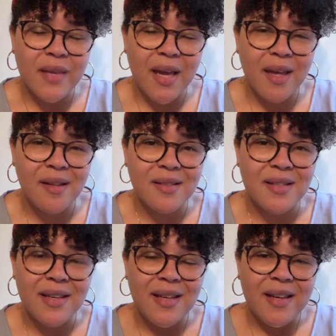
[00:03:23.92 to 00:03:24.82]

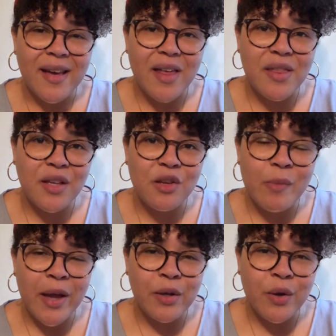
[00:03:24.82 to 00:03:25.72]
And I think you
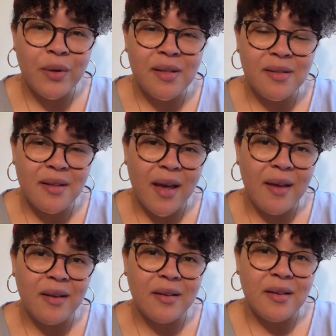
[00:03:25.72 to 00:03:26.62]
might notice
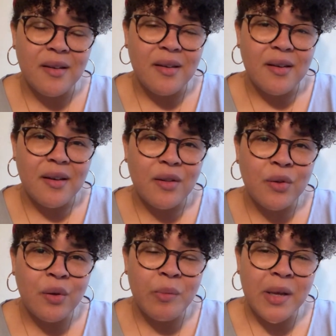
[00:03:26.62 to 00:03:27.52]
that a
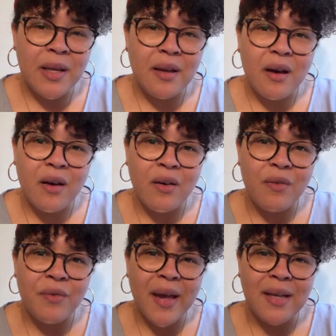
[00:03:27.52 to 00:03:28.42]
little bit
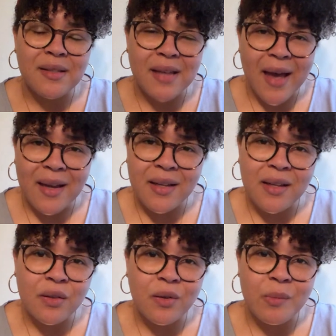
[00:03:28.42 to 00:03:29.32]
of anxiety,
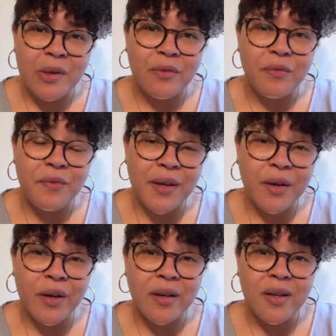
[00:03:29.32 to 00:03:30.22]
a little bit of
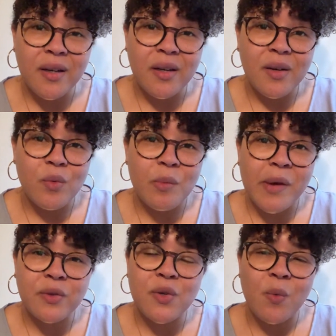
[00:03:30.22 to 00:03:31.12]
fear will
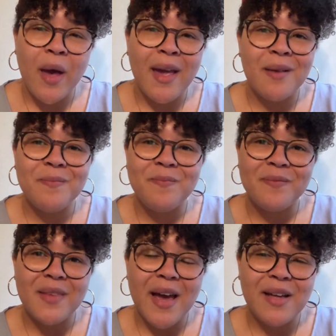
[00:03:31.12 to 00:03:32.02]
melt away
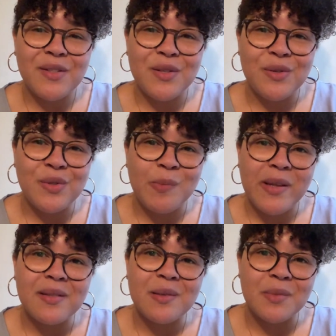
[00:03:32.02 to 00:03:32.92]
as you
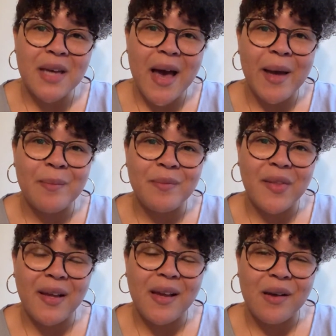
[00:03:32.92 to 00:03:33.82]
spend some time
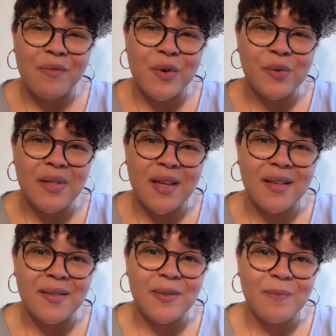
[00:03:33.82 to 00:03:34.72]
thinking of those
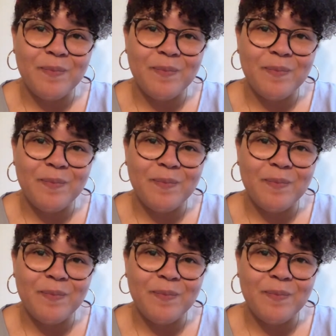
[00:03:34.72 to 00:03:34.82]
things.